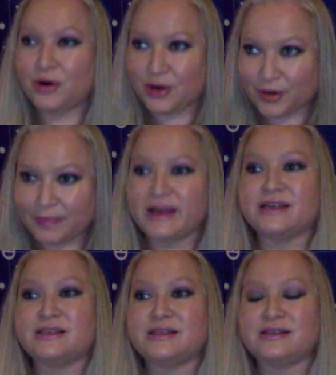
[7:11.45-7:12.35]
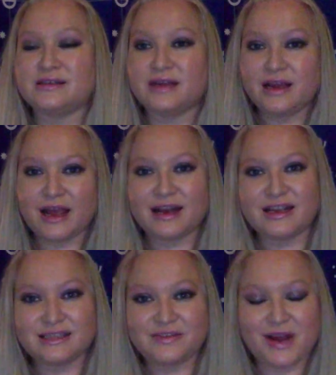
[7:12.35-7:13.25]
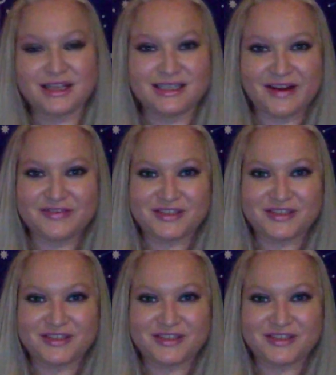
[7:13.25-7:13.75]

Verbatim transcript: purpose. It doesn't even have to